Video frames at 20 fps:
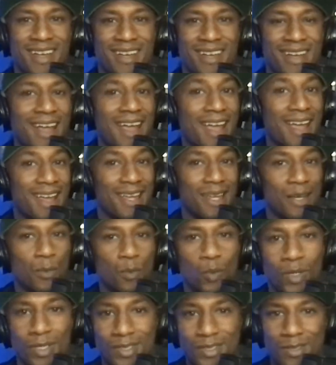Hey,
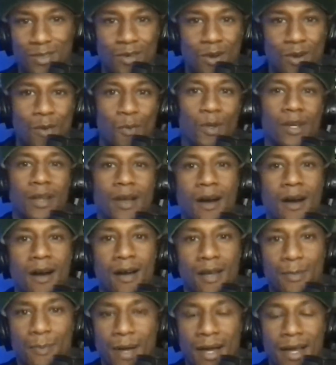what's going
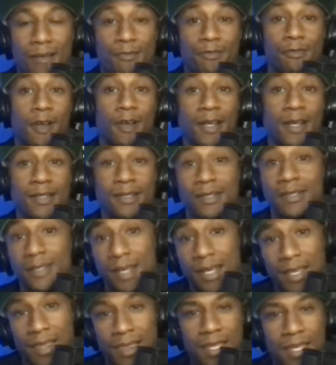on, my friends?
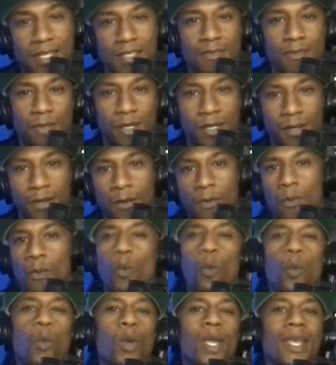In this video,
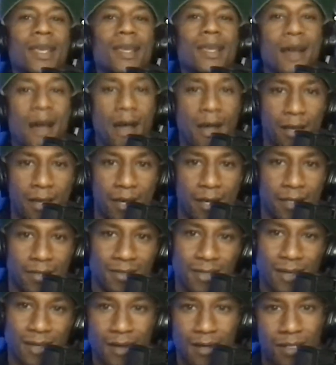we are going to
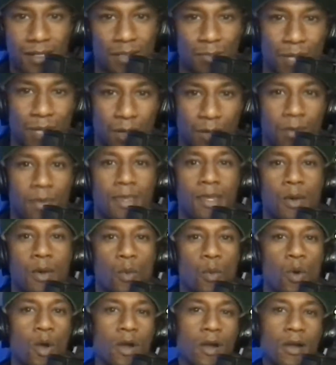talk about the
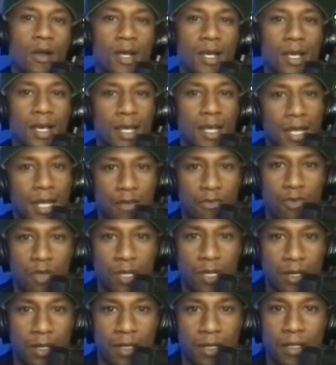work
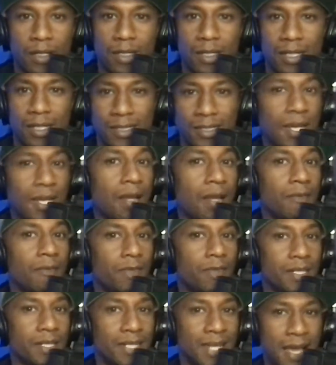area inside
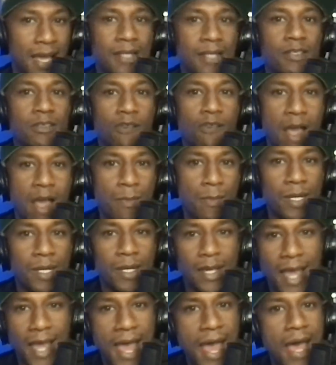of the TaskRabbit
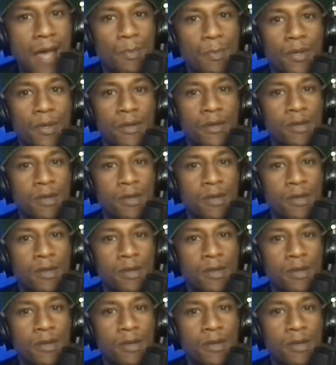app,